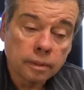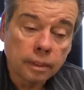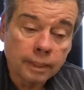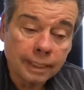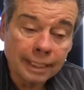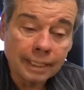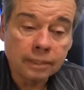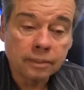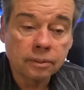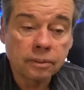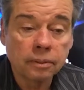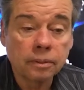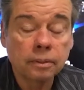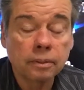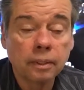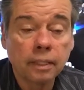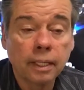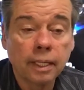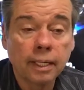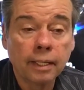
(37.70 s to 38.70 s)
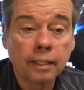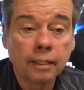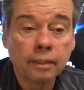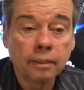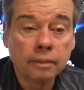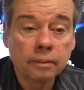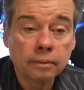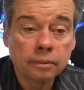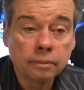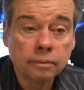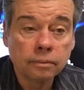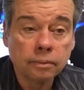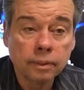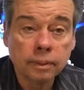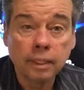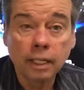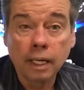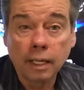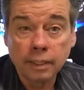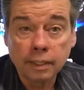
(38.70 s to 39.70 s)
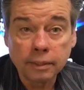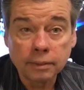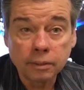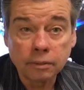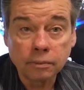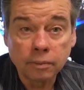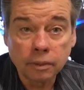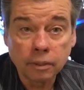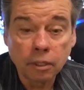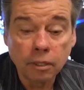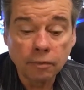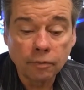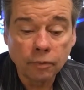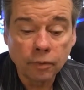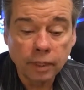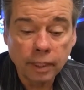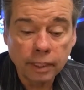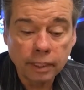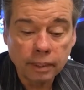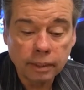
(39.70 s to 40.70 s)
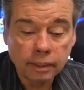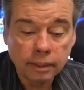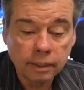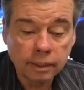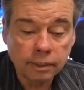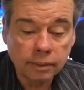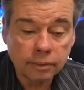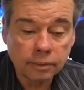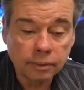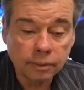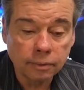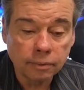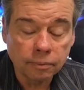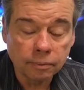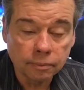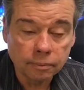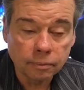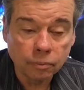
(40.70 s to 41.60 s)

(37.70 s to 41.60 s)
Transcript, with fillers: addiction and addiction recovery is, you know,